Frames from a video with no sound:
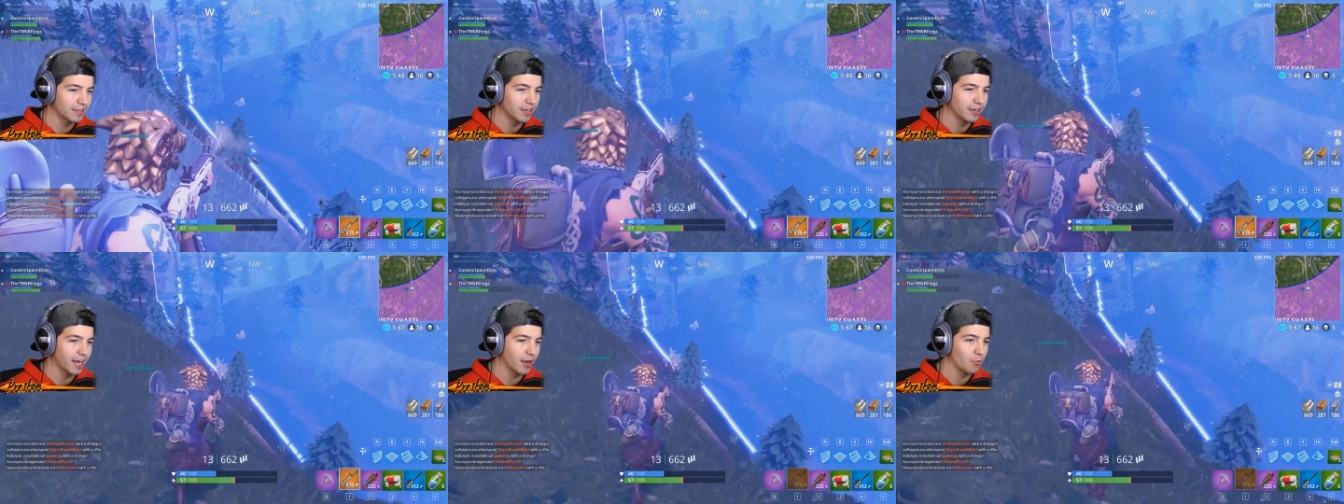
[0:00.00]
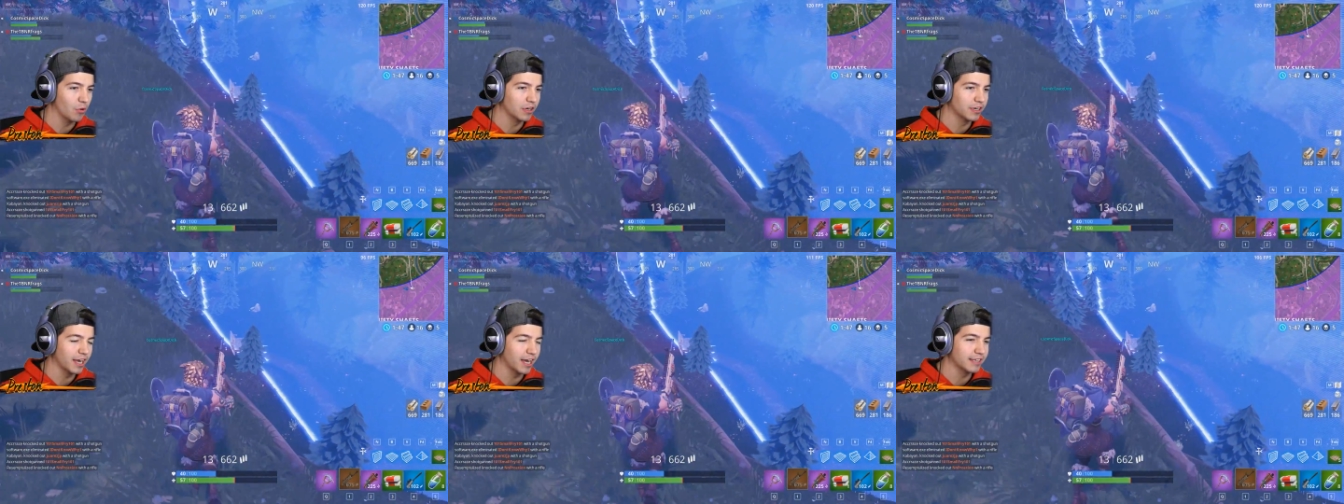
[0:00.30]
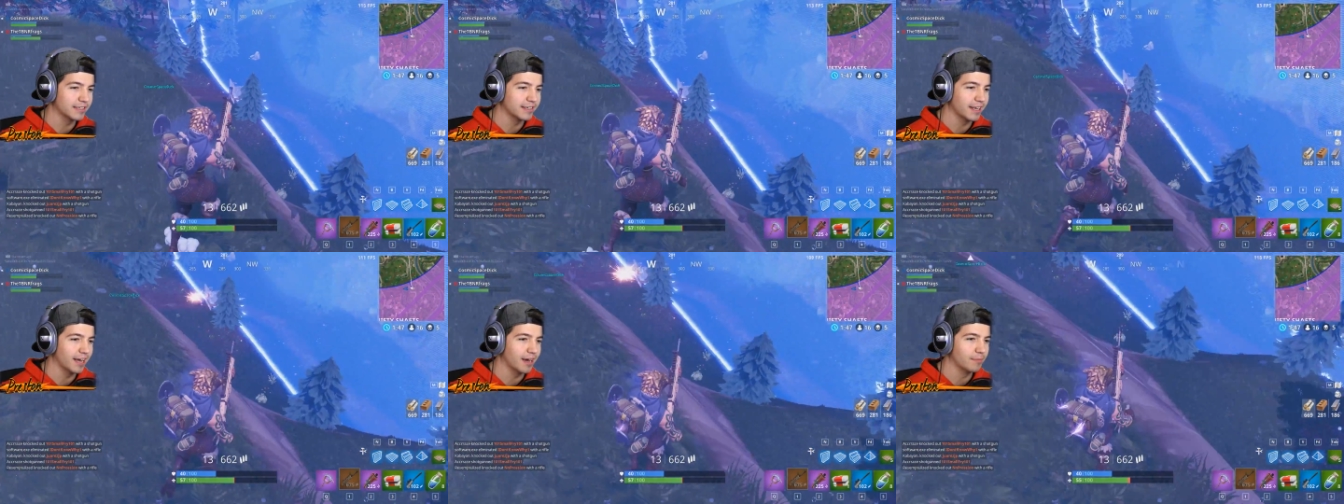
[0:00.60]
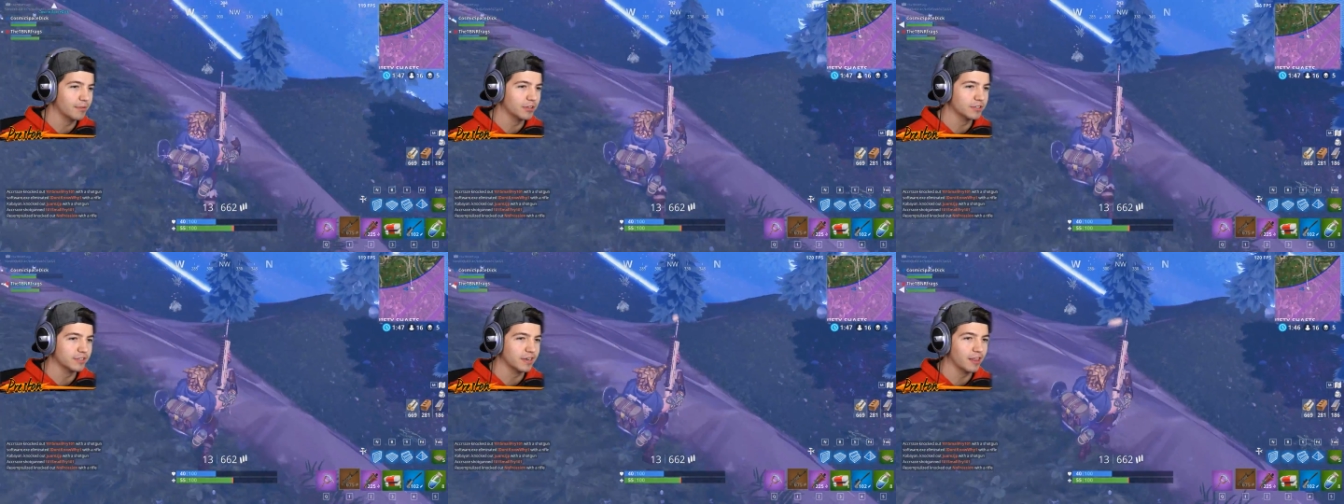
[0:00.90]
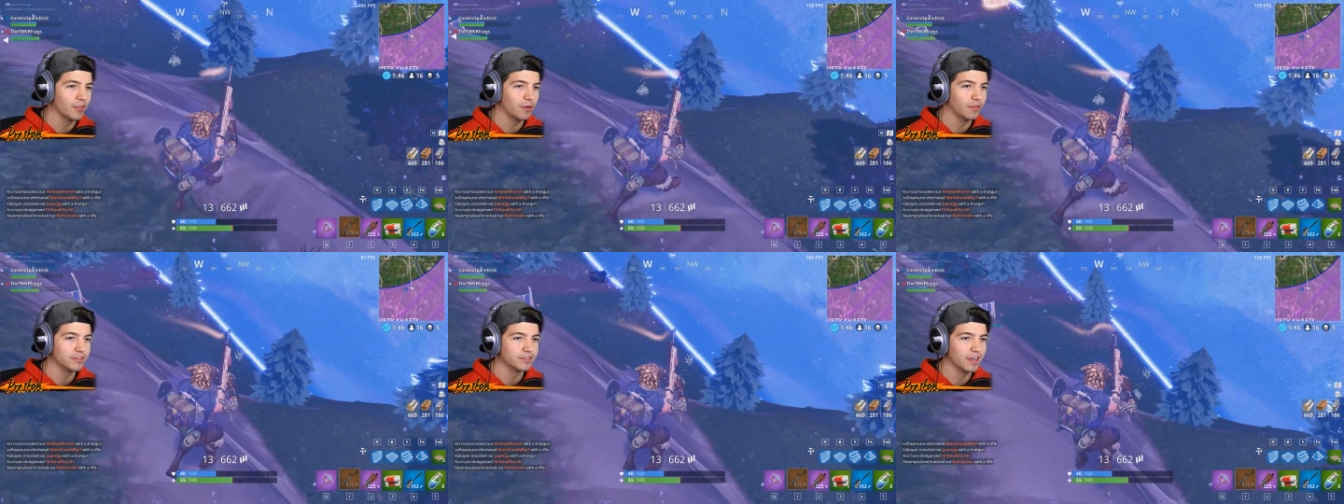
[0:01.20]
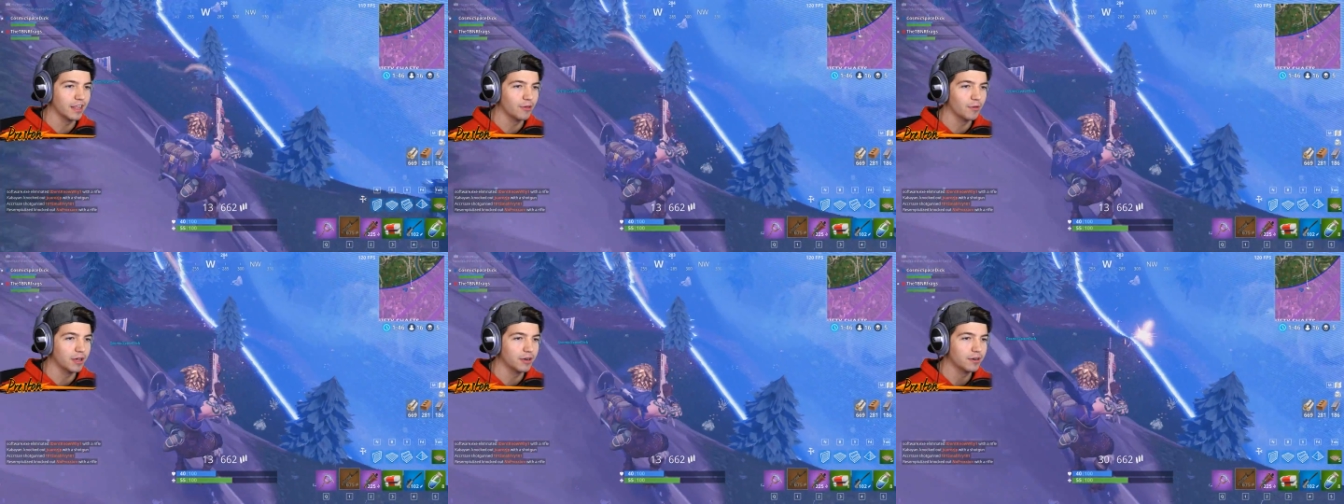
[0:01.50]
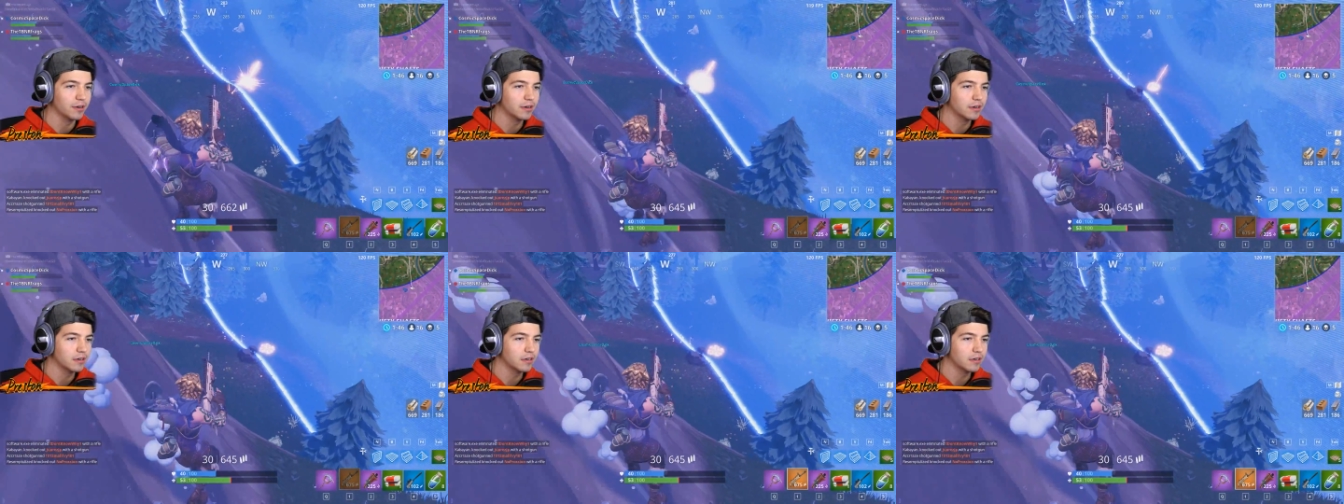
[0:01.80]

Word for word: Okay, one guy's down, but there's another one. There's another one.